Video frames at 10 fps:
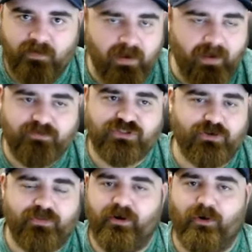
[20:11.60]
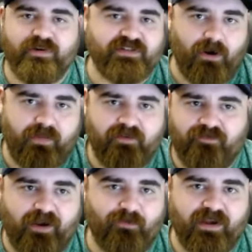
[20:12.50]
I'm sure there always are. They
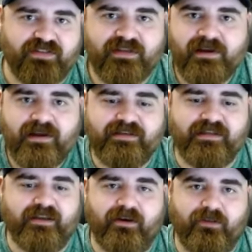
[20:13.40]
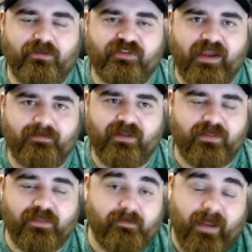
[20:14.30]
find ways to get into those games. I
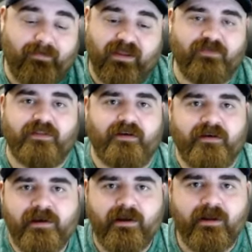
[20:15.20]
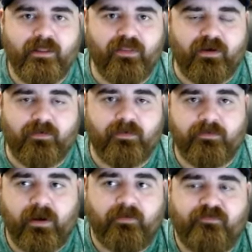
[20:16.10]
think that maybe even the
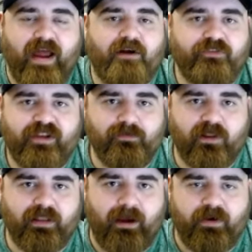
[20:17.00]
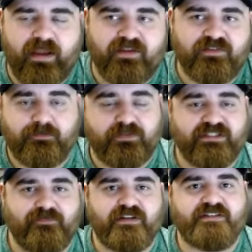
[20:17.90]
the uh, faculty will allow a, a
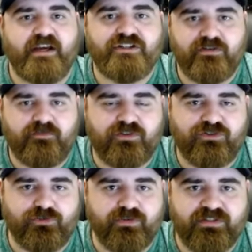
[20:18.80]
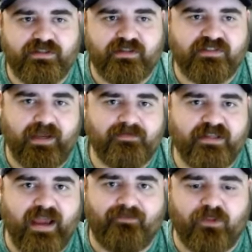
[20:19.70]
specific section for students at these games.
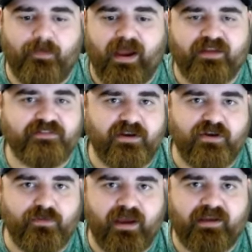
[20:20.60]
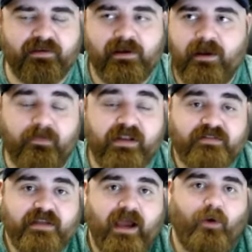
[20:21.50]
They have in the past. I know that, but
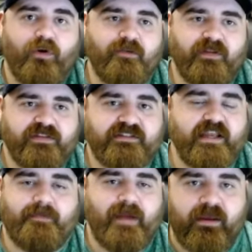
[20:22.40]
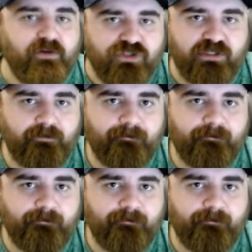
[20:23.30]
it's not going to be the same energy.